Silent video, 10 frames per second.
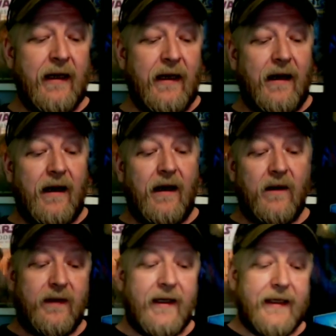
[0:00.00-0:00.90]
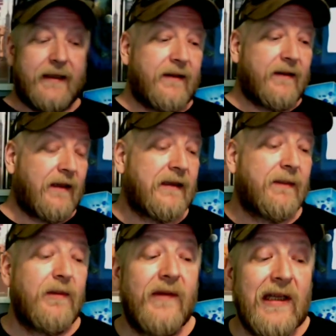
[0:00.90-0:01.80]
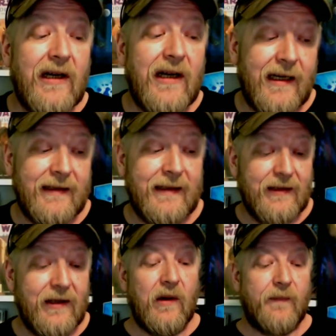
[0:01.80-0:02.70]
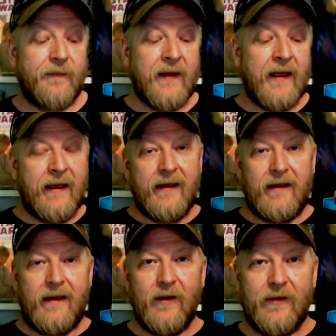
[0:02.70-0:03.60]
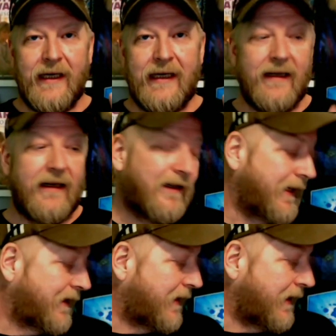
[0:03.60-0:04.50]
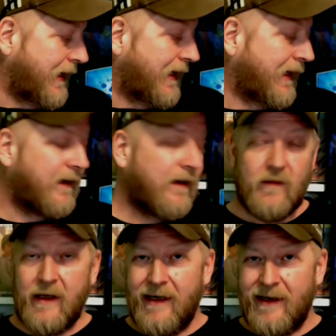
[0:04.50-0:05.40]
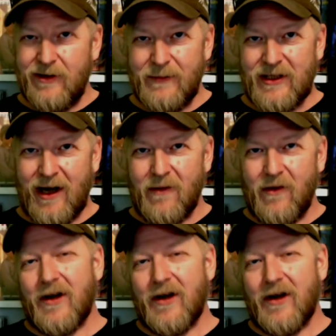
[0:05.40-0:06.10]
All right, let's move along. So, number three on our list, and we're gonna go some Star Wars.